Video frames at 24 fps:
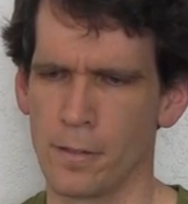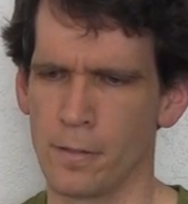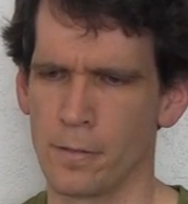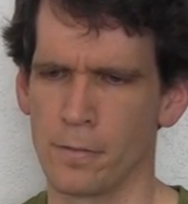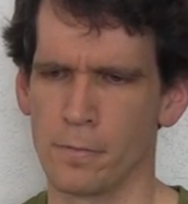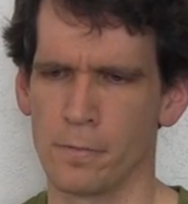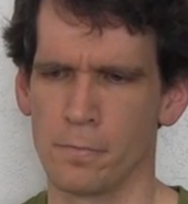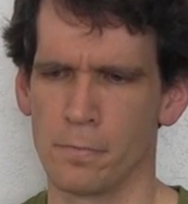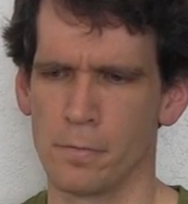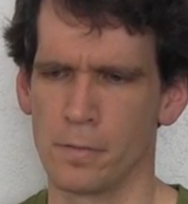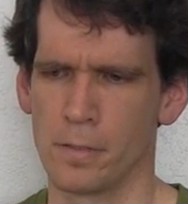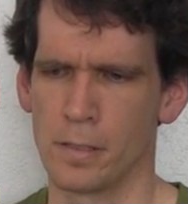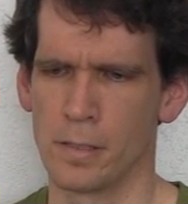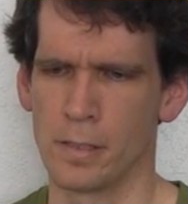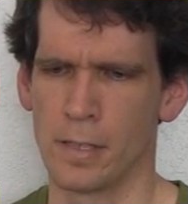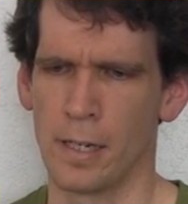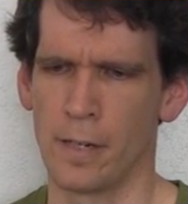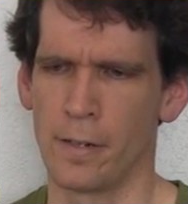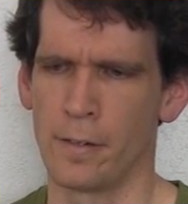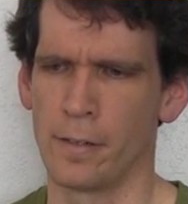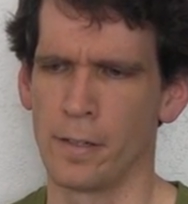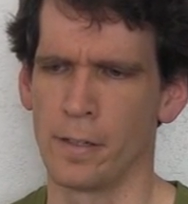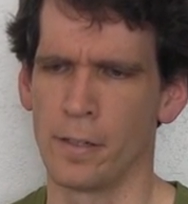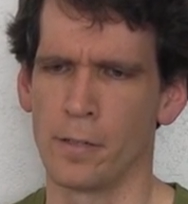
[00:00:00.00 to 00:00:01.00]
either
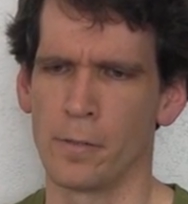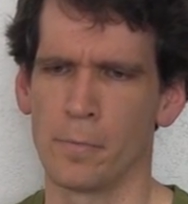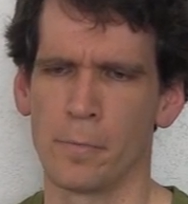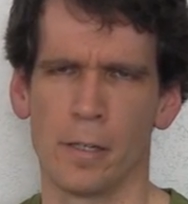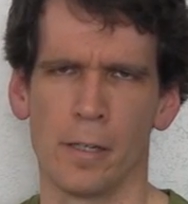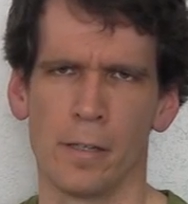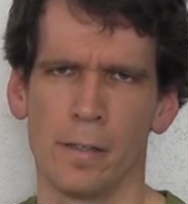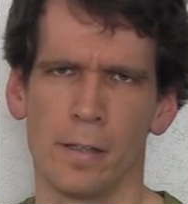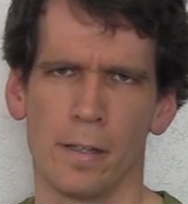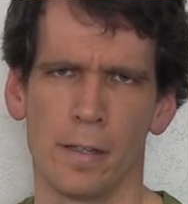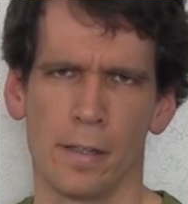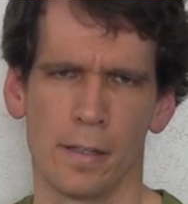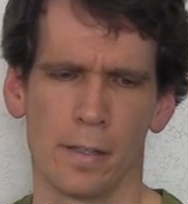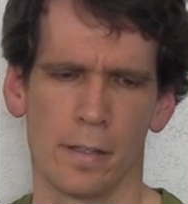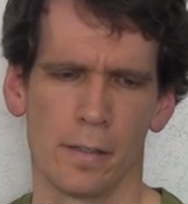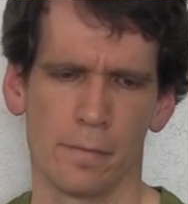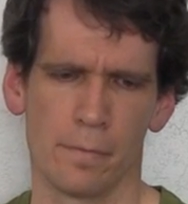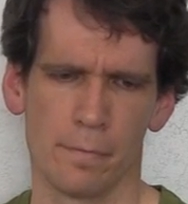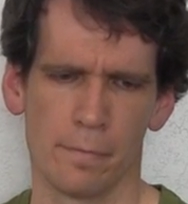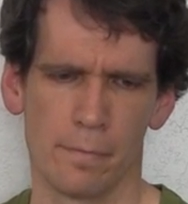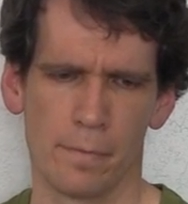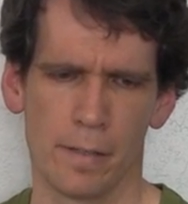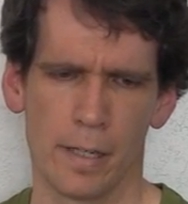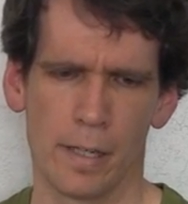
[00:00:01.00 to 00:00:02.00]
Saturday or
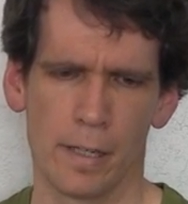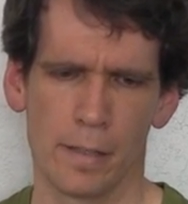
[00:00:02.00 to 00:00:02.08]
Monday.